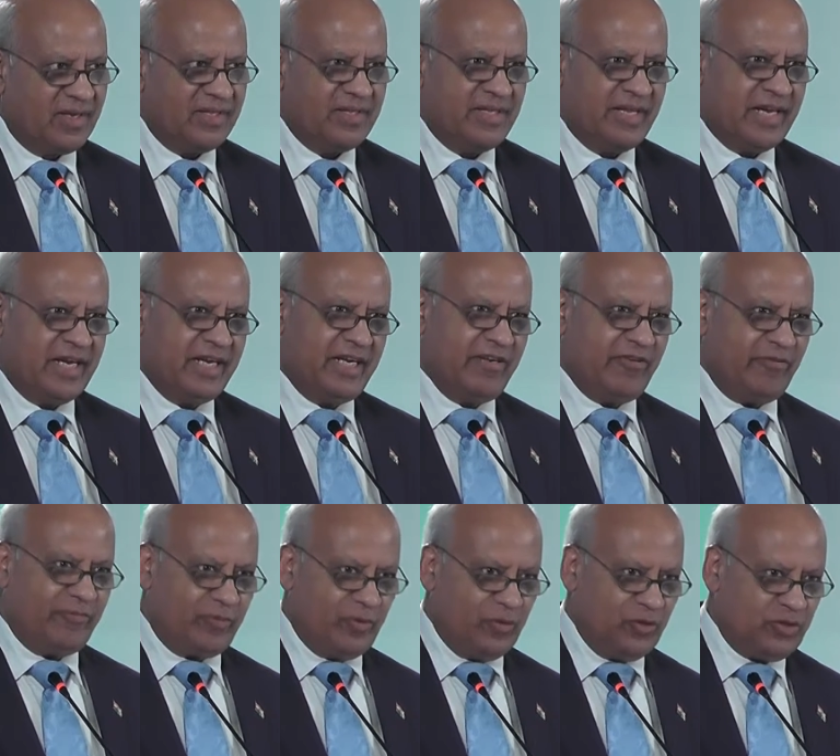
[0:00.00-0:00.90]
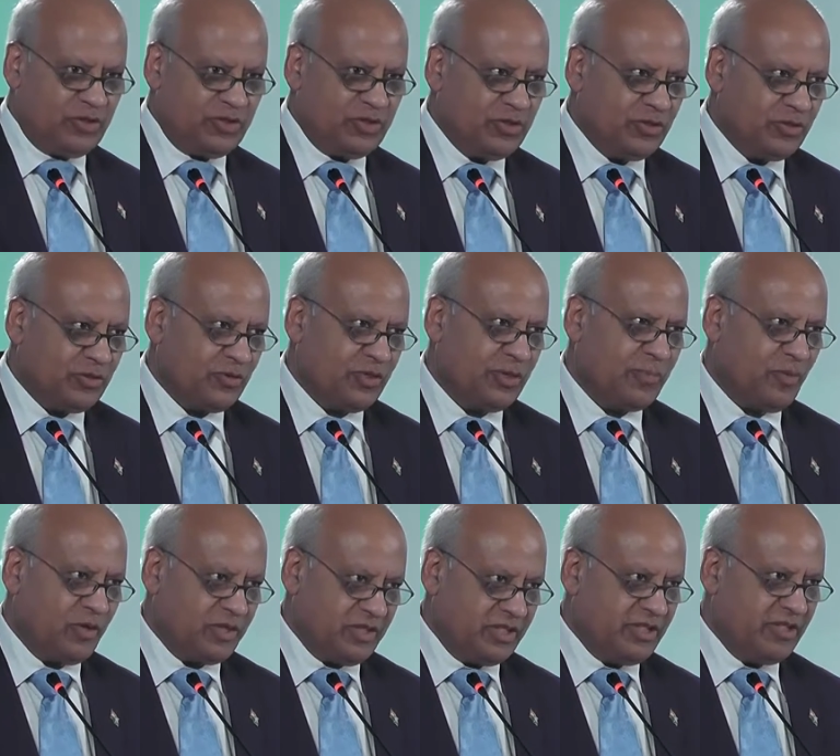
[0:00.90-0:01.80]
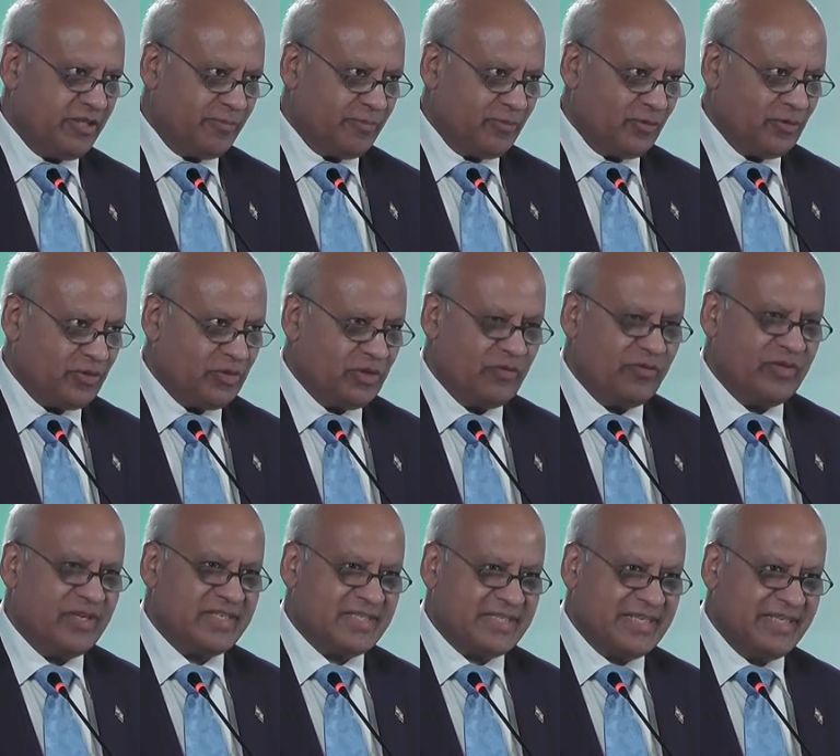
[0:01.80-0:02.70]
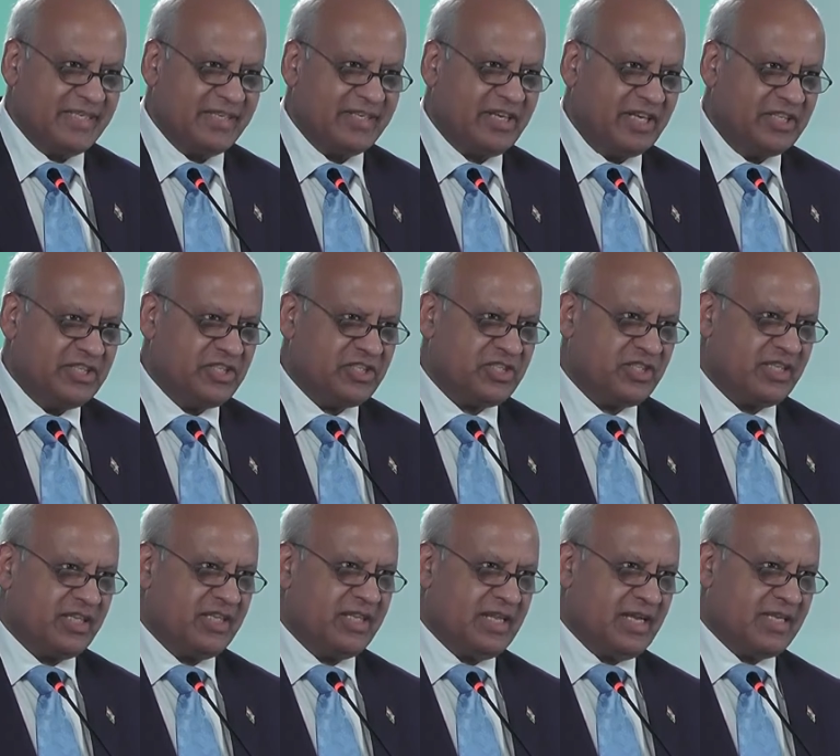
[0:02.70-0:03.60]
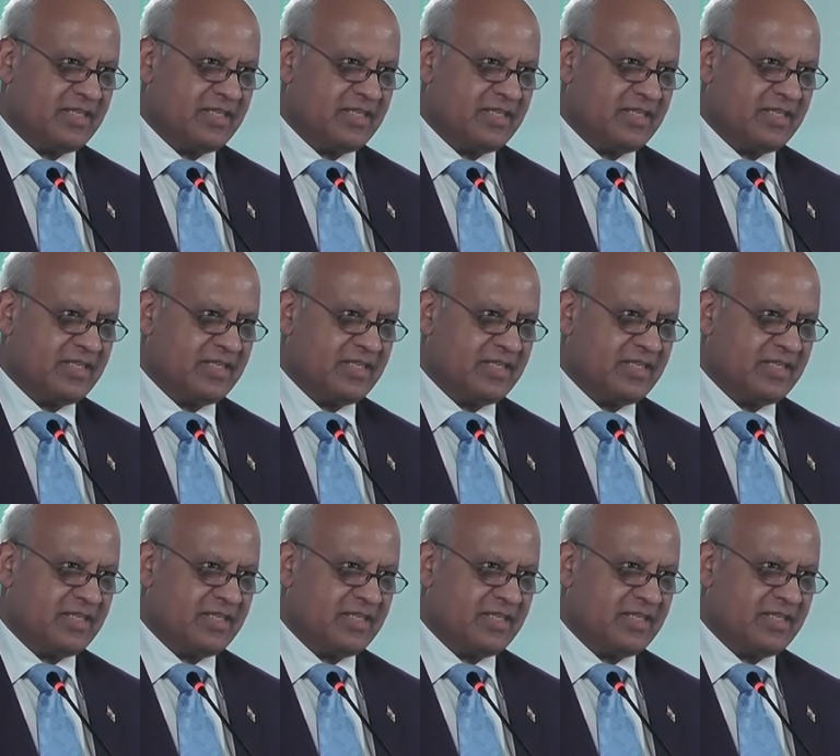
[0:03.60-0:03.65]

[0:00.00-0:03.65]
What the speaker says: negative approach to the positive approach. We have seen the transition in the